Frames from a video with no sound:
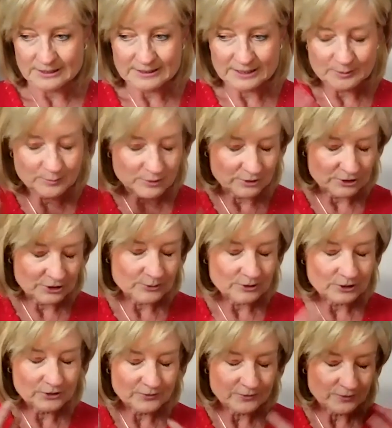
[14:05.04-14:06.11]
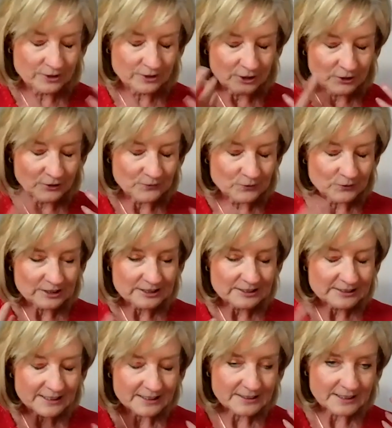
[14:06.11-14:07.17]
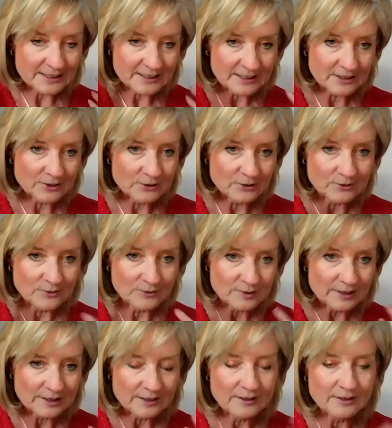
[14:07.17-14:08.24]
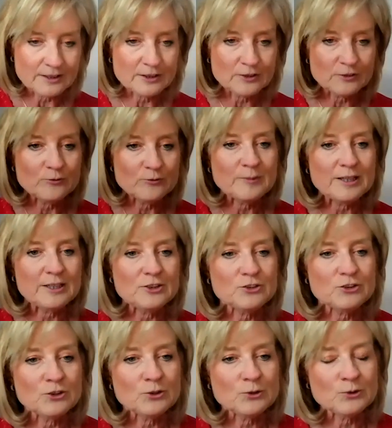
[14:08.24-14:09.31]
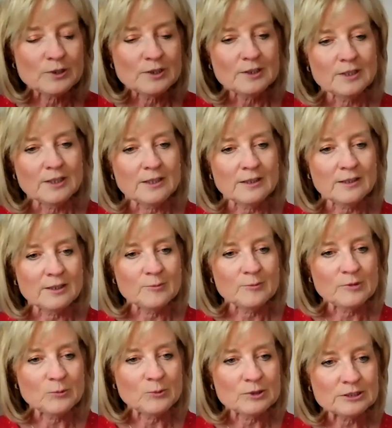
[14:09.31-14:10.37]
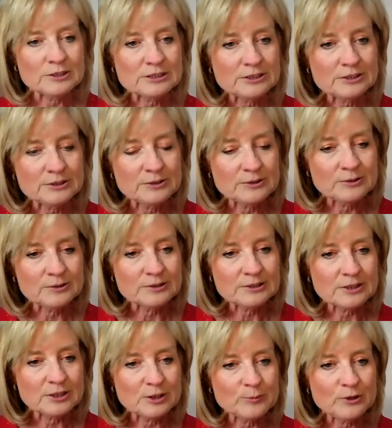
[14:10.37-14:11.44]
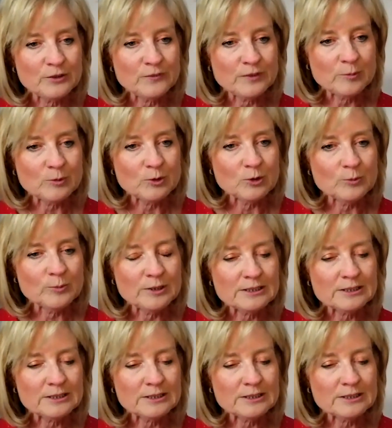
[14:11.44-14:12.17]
Slimpod, you've already said how it kind of made you want to start moving more.